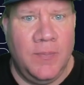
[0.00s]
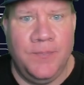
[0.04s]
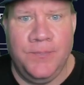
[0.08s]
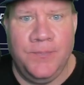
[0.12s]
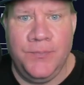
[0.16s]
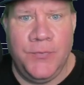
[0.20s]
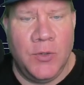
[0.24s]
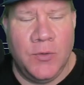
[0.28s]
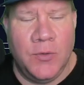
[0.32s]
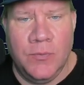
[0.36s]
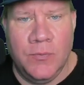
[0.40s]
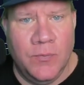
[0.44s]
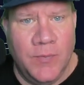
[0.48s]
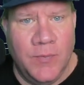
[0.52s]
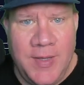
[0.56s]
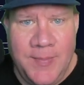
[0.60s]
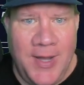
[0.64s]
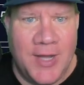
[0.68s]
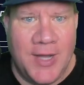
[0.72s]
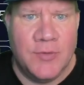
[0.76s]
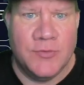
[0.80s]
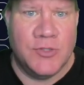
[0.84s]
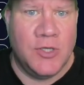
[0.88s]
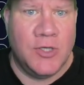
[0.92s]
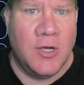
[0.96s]

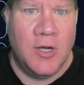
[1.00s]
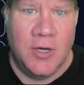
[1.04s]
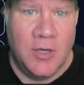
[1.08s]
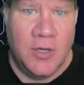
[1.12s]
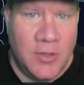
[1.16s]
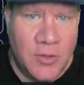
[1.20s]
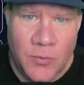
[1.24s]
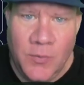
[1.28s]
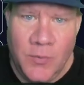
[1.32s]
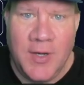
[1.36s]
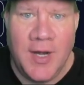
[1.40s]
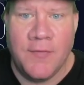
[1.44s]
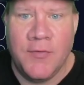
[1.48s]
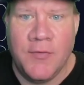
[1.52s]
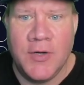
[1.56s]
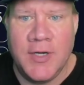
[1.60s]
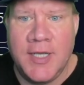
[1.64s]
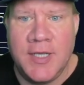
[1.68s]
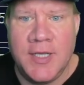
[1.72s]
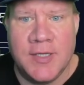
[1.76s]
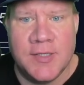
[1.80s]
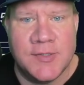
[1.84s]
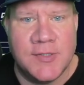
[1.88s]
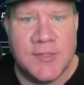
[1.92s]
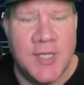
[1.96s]
rebounds are or whatever it
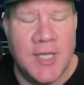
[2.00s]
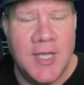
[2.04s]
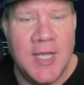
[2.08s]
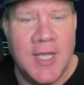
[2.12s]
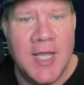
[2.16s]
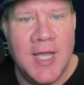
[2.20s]
is.